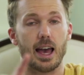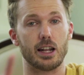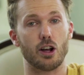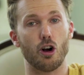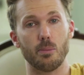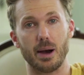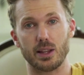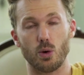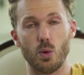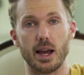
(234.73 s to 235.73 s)
And oh, by
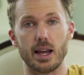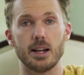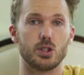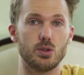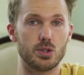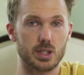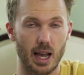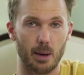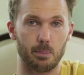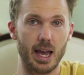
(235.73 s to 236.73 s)
the way, you just
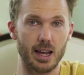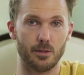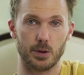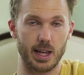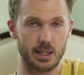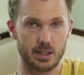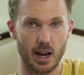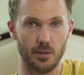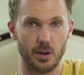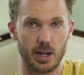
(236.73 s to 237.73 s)
got paid for that
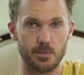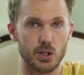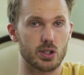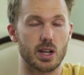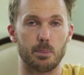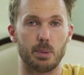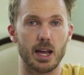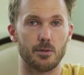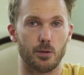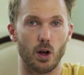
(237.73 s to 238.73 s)
discovery. You just got
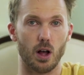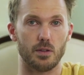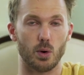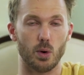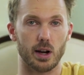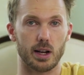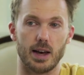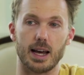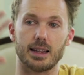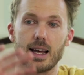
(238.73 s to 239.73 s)
paid for all of the work
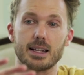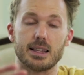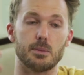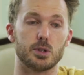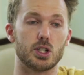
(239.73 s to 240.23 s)
that led them